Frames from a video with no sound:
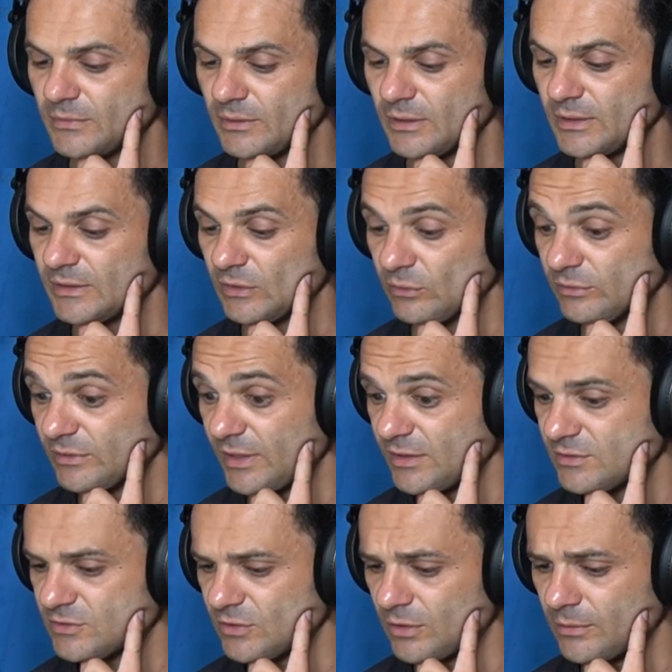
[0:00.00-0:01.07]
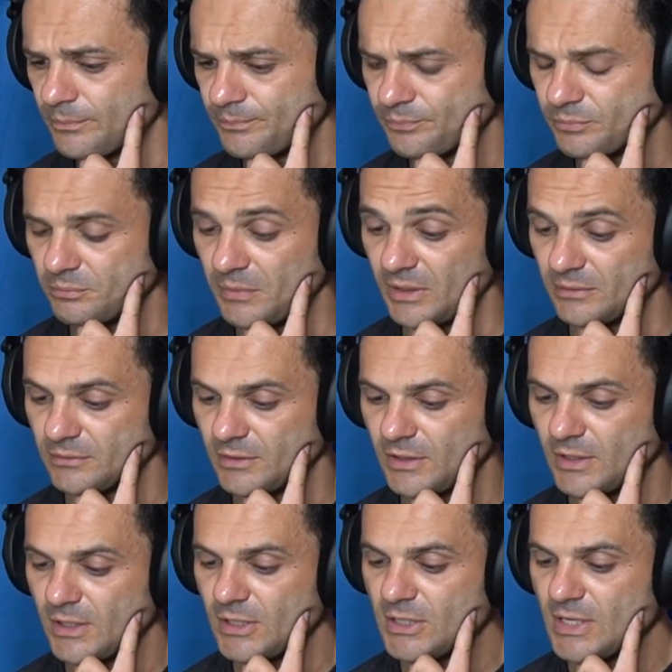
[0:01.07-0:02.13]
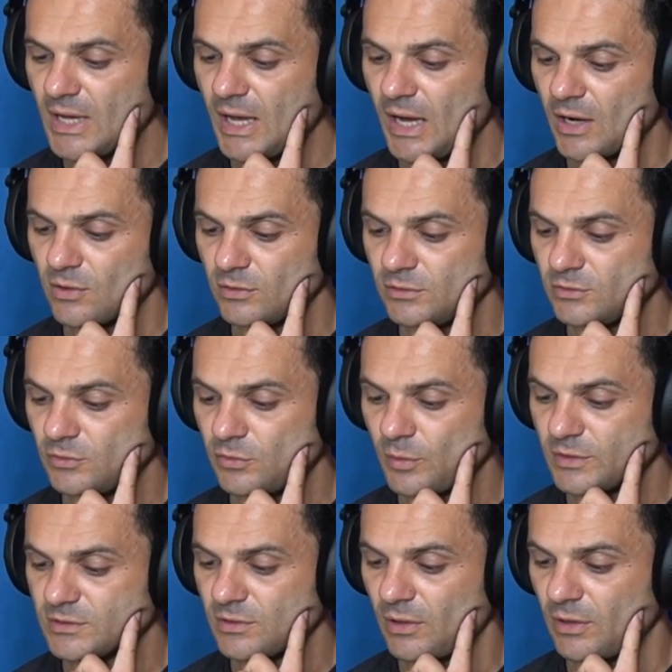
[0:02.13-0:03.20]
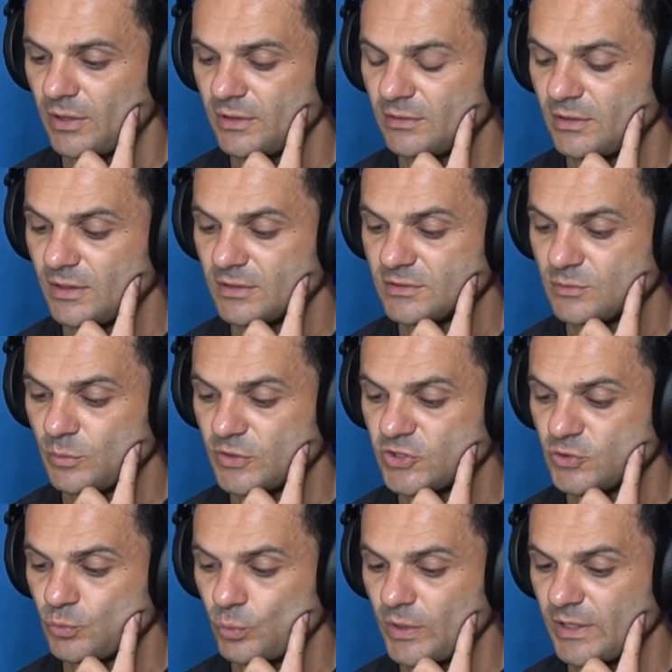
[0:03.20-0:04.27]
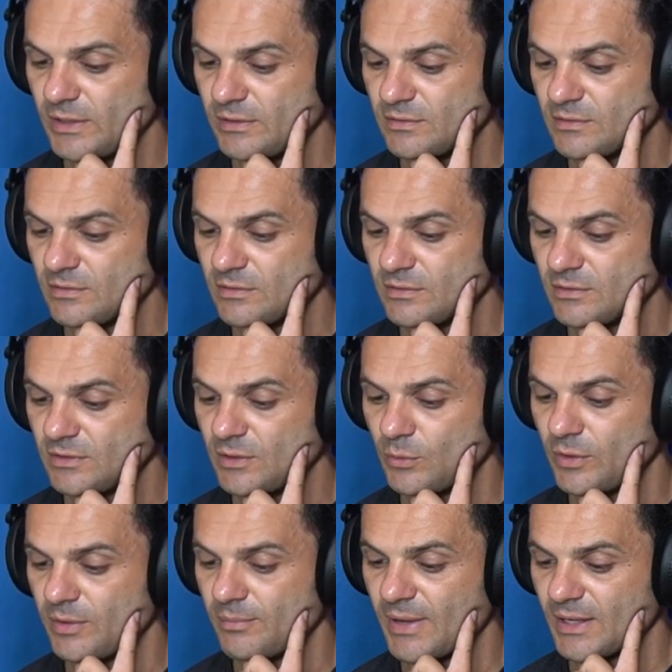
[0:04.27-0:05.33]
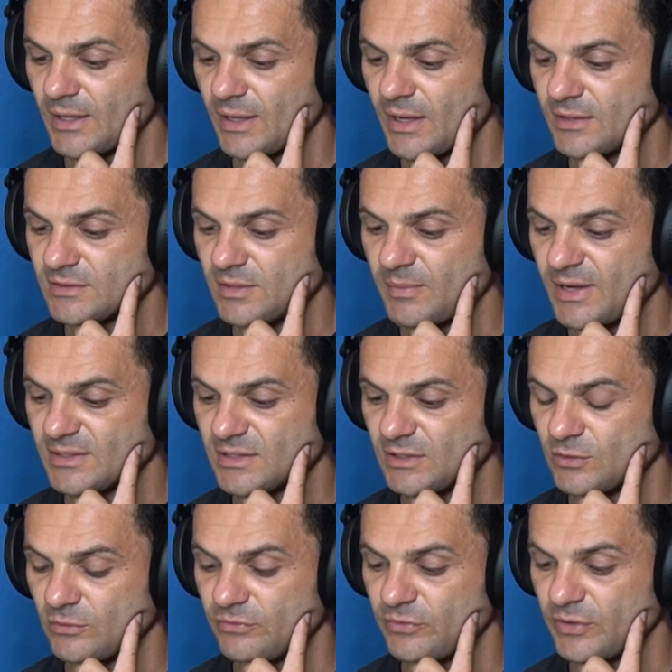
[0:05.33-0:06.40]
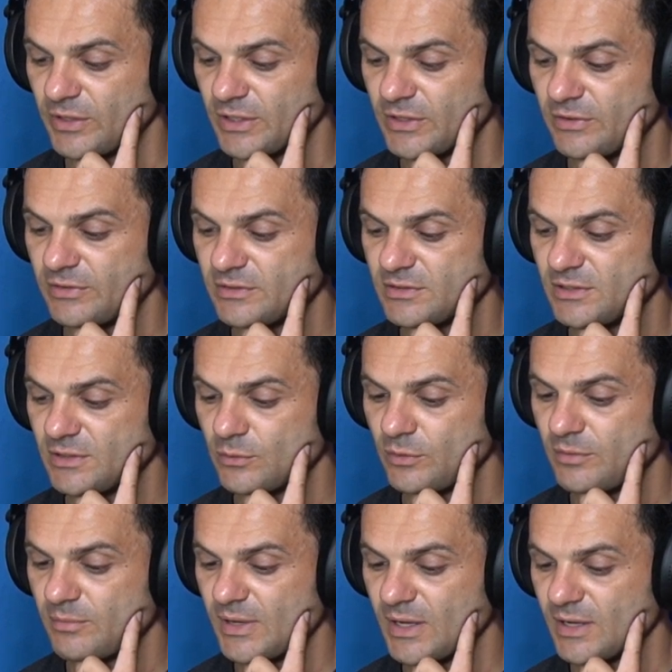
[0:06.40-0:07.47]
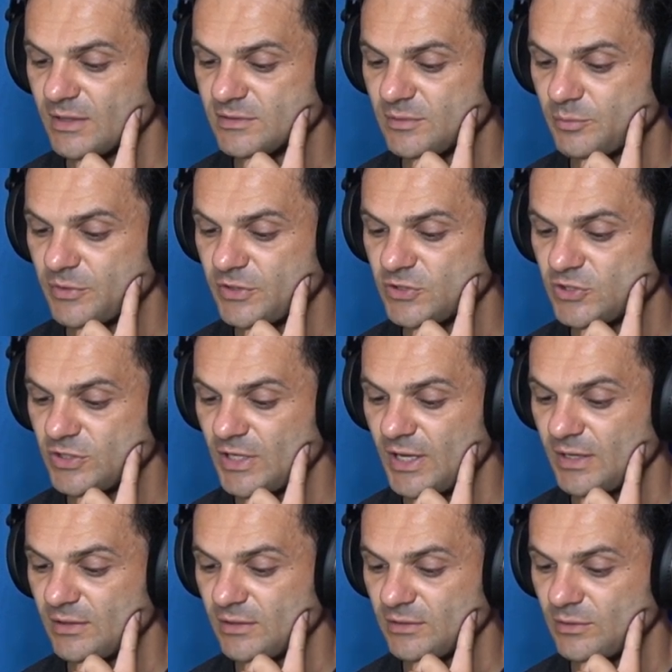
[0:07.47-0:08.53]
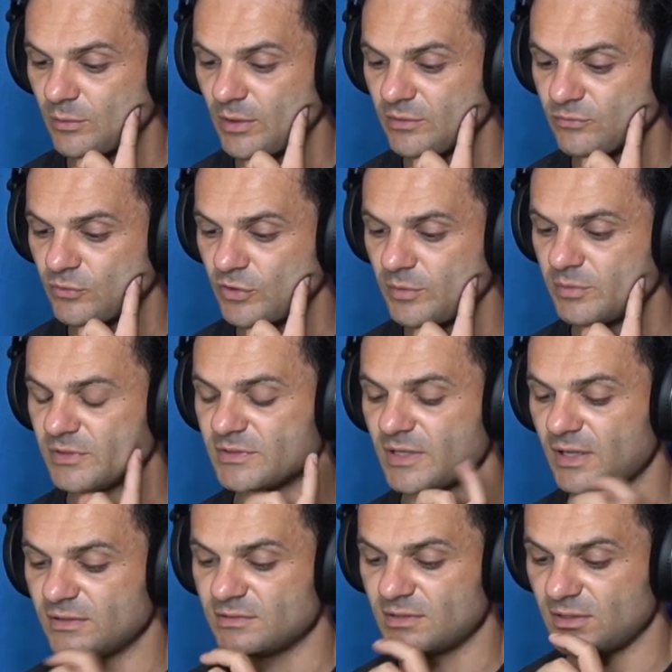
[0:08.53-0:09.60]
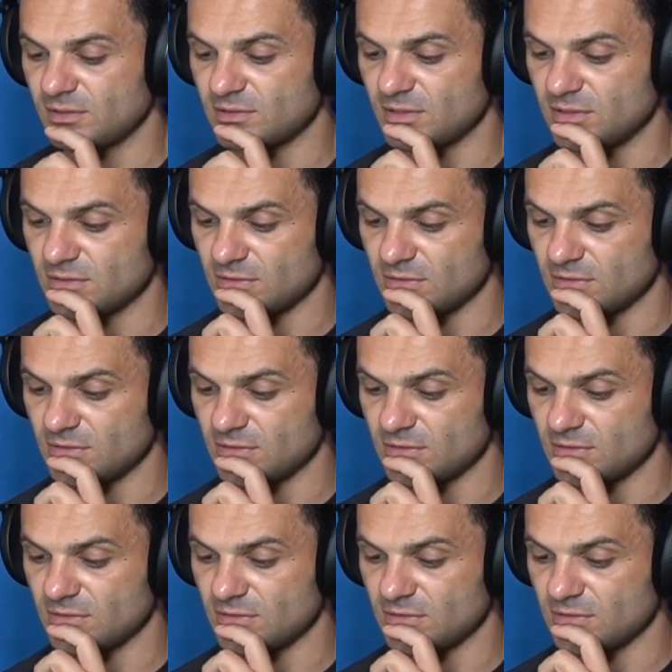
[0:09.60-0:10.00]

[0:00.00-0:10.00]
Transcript: I don't think so. But according to the US dollar index, which weights the greenback against a basket of foreign currency, the greenback has appreciated around 40% since